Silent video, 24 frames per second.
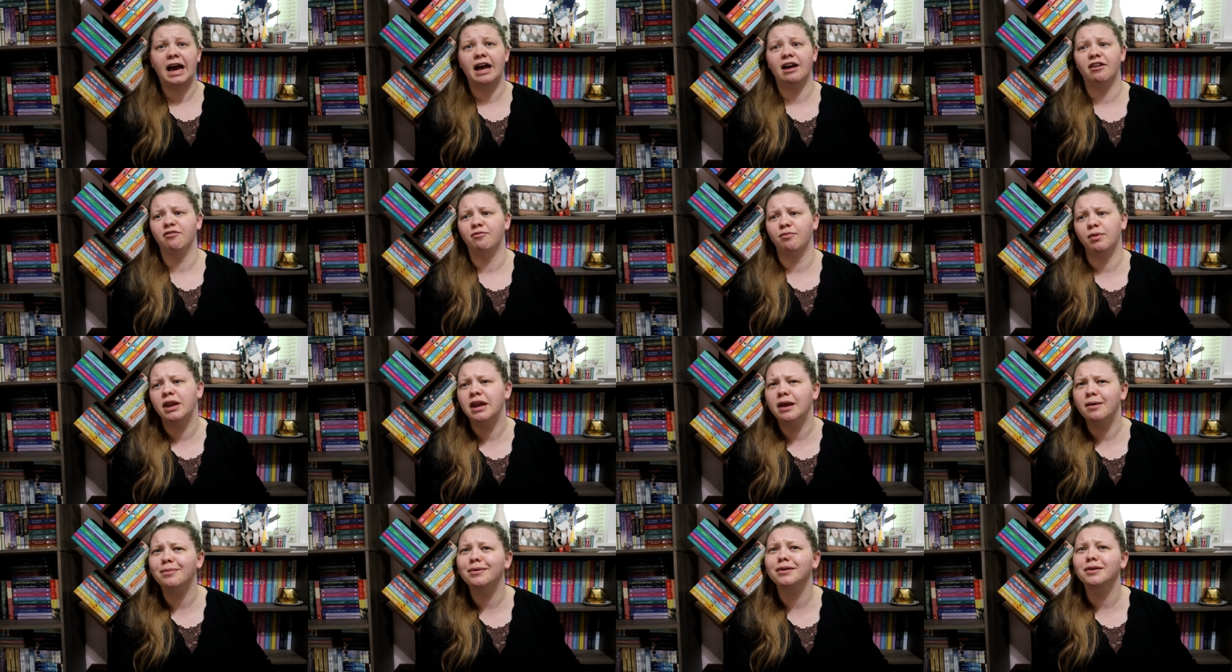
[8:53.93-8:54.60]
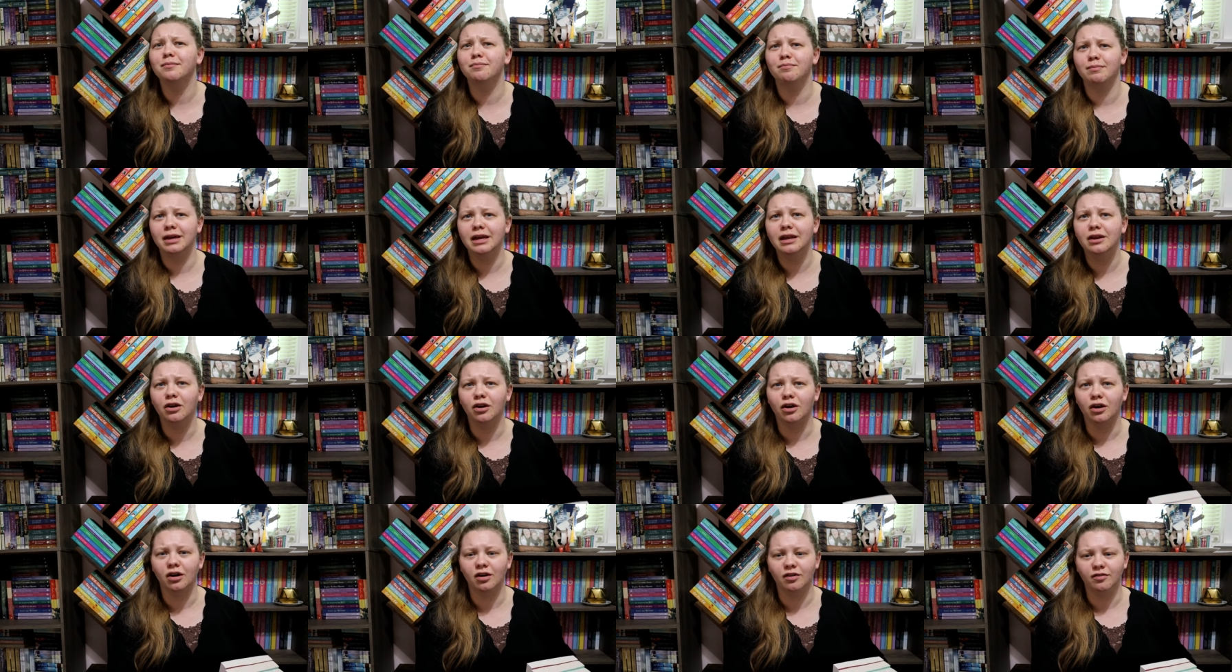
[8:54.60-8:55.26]
I've been able to meet
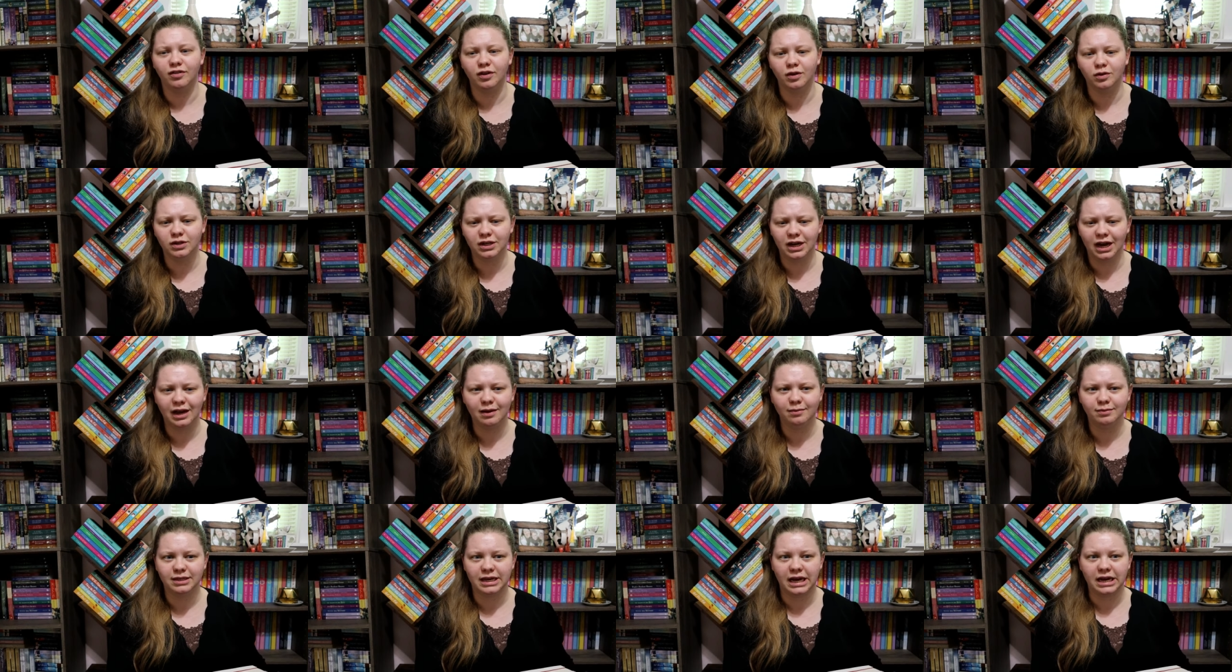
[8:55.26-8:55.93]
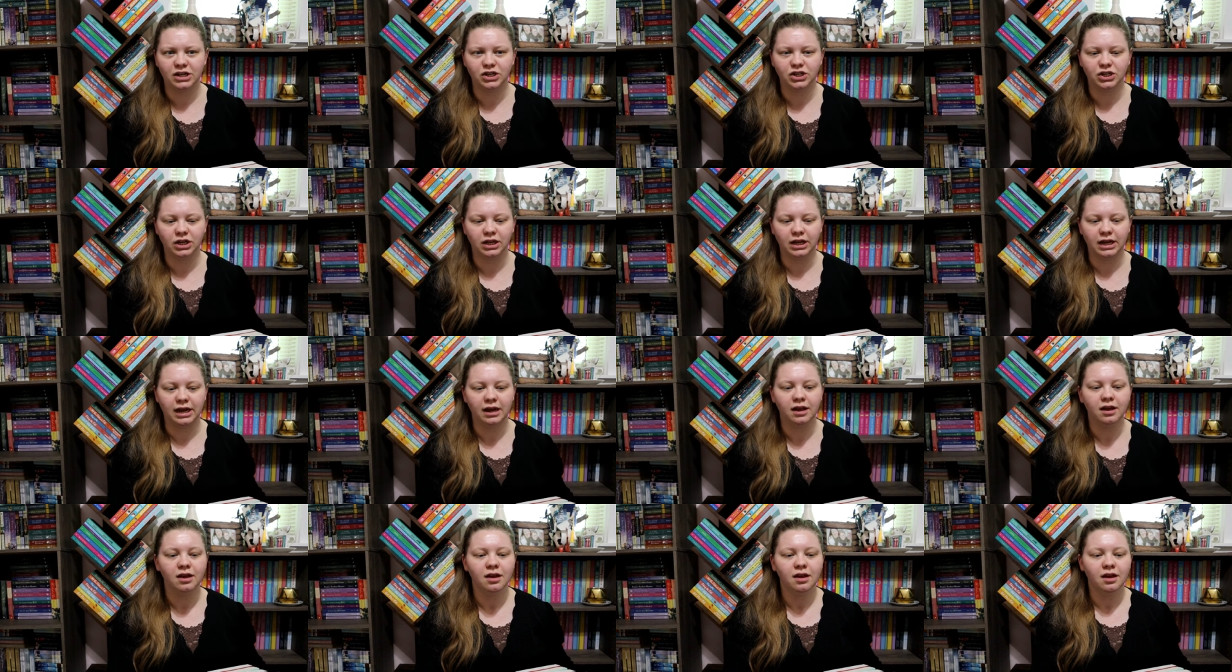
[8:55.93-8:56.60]
her a few times
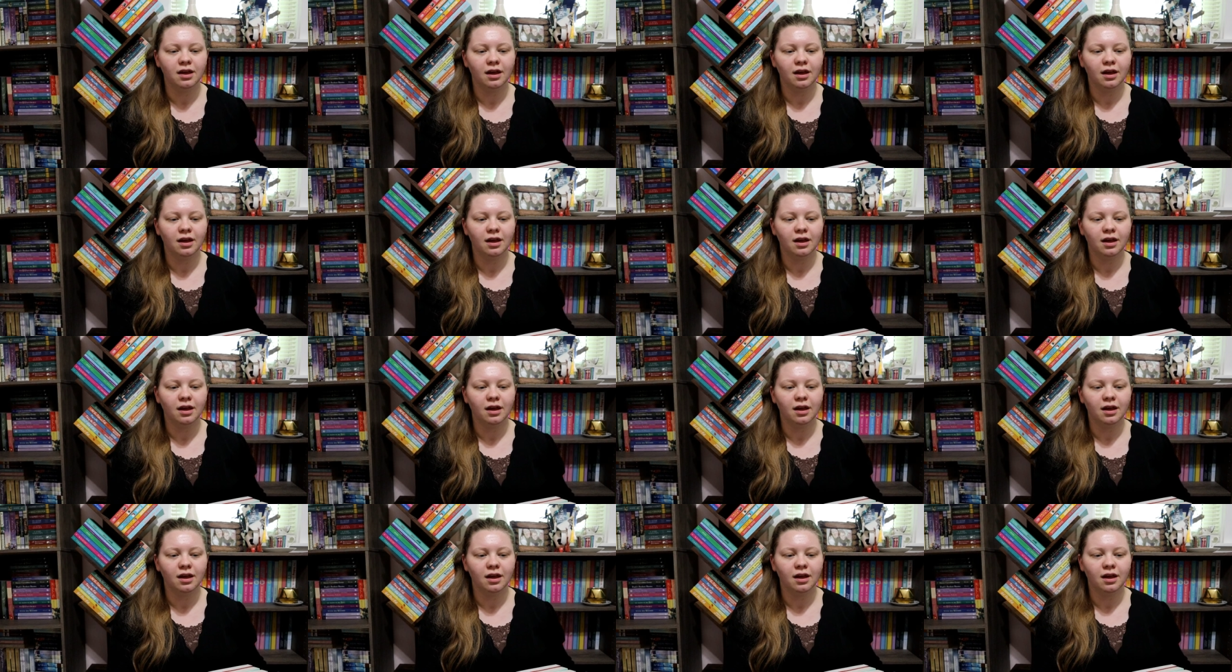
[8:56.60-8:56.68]
actually